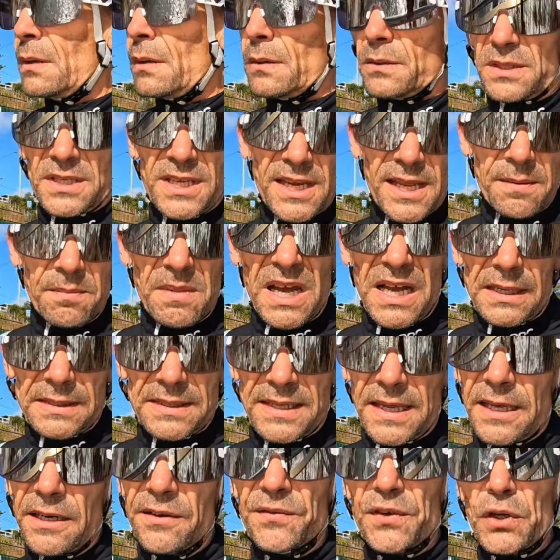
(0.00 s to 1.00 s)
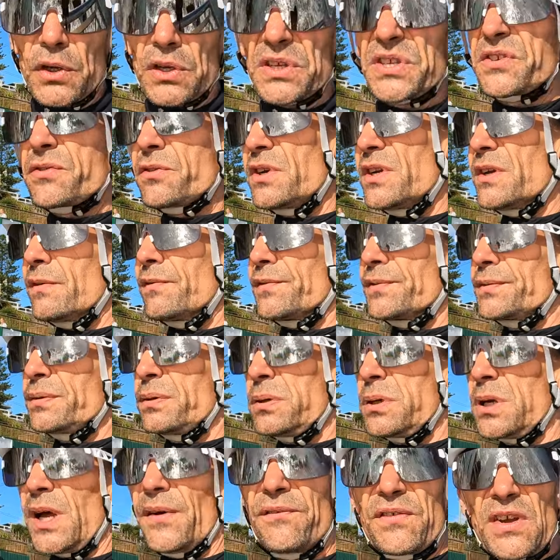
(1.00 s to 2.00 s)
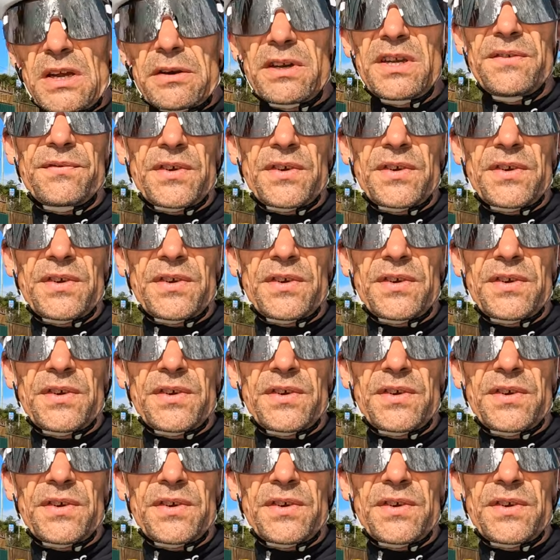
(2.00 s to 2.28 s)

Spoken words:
Today marks the anniversary of a very,